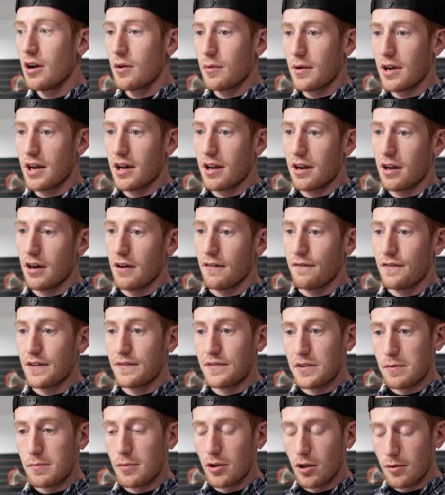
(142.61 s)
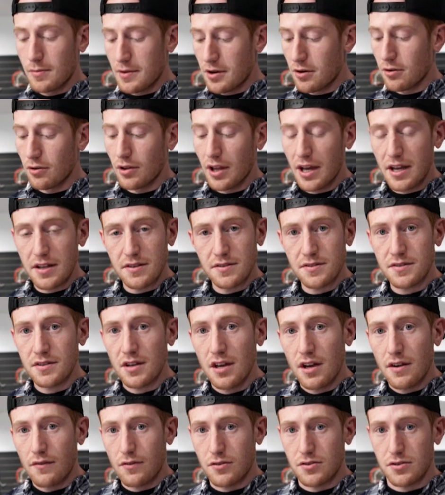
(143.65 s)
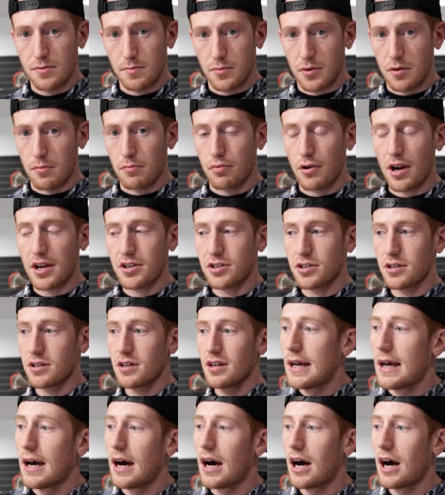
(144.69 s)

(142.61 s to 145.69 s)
We had a 50mm lens for some compression.